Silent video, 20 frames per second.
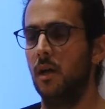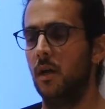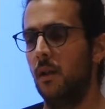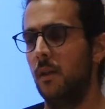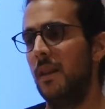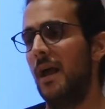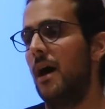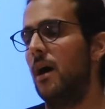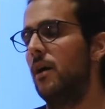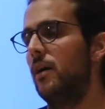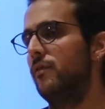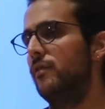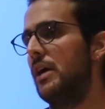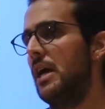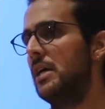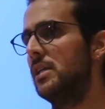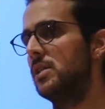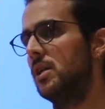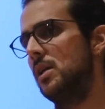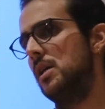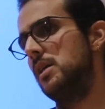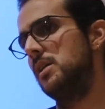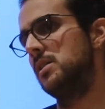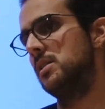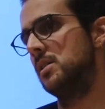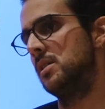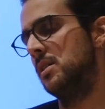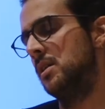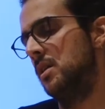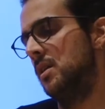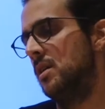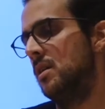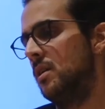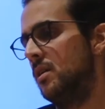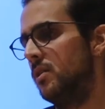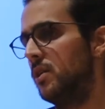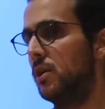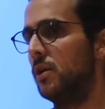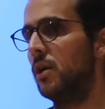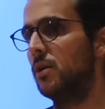Now, if the answer is
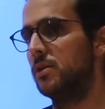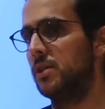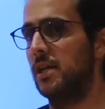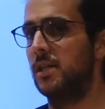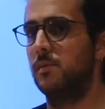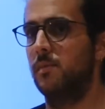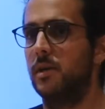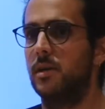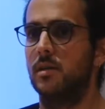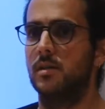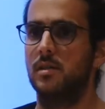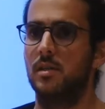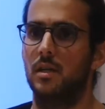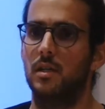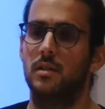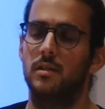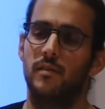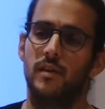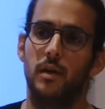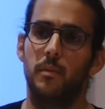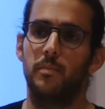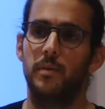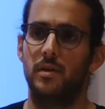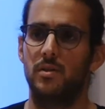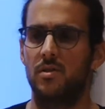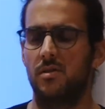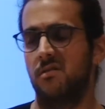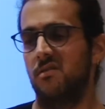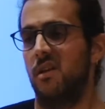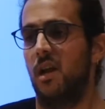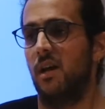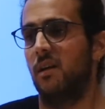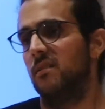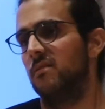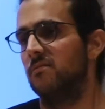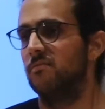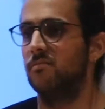there are no tests because the developer just like